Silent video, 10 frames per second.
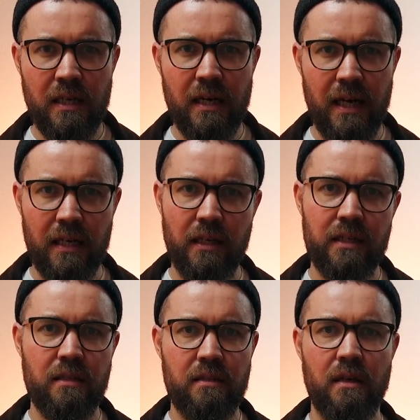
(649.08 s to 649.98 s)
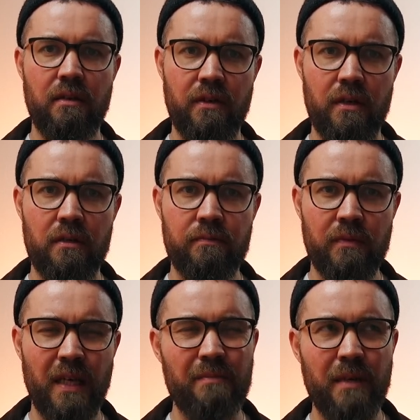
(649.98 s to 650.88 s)
and I'd like to start there
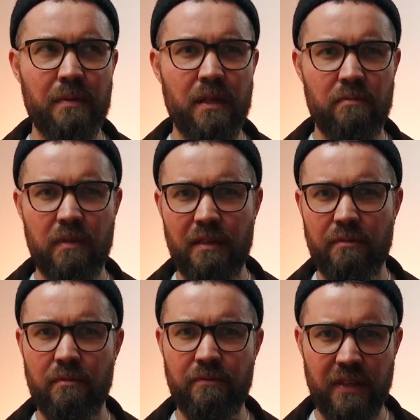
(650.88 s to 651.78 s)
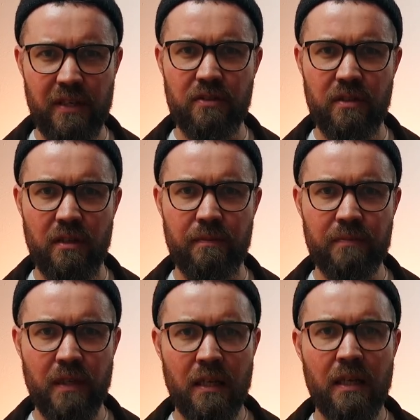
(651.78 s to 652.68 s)
and maybe even finish there.
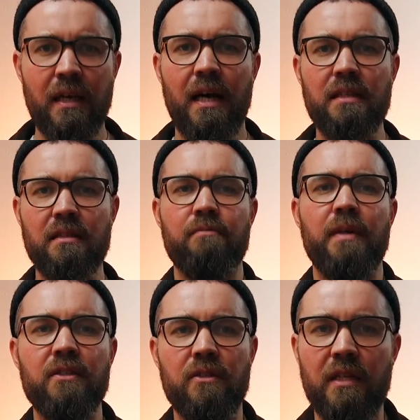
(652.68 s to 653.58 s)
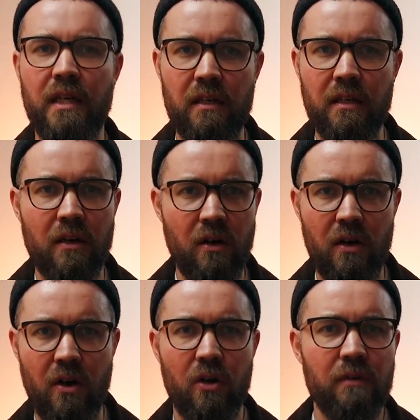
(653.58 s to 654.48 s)
As I've mentioned earlier,
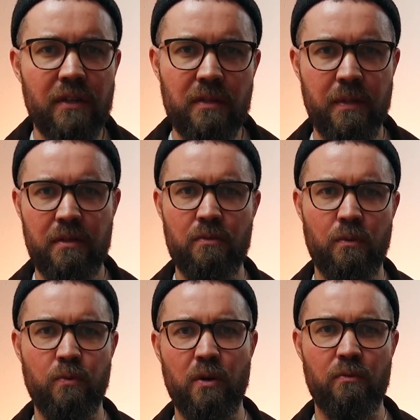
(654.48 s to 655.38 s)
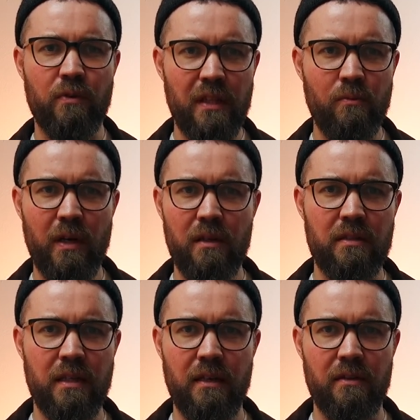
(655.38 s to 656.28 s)
all of these pieces would work really well
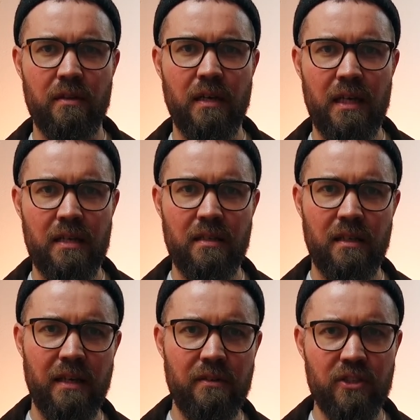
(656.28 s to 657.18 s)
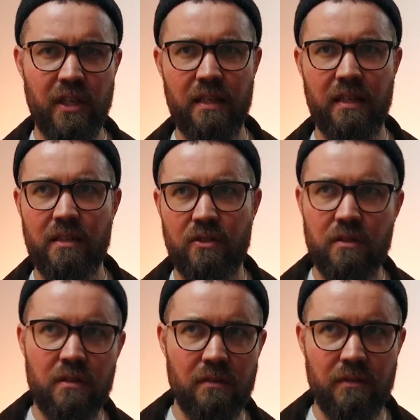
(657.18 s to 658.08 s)
together, and a leather jacket is
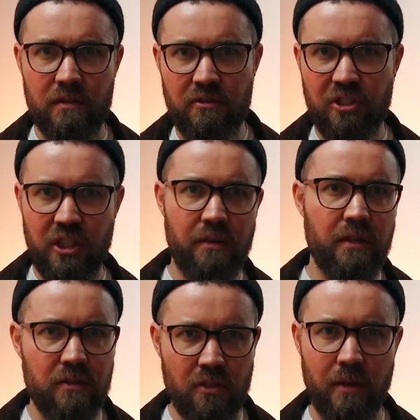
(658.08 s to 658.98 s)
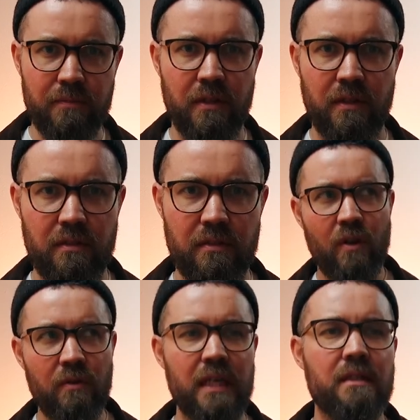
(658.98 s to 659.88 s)
just kind of the cherry on top to this.
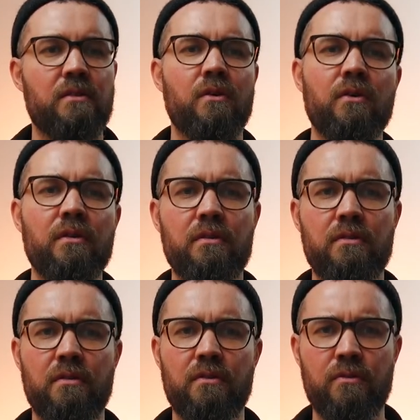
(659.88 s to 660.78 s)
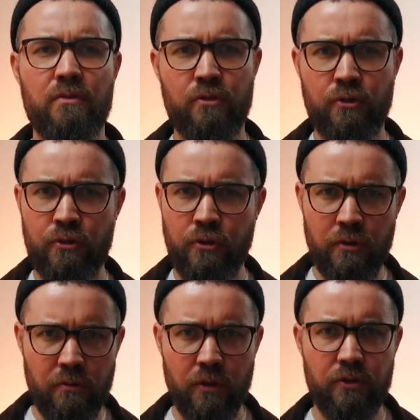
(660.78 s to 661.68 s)
Right, so there's
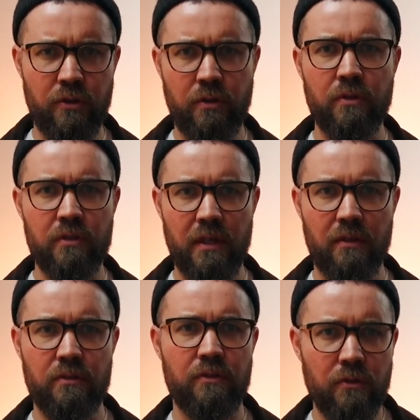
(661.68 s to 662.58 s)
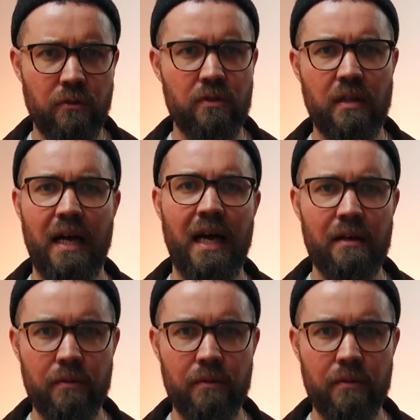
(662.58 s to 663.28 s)
2 roads you could go down, or 2 roads that I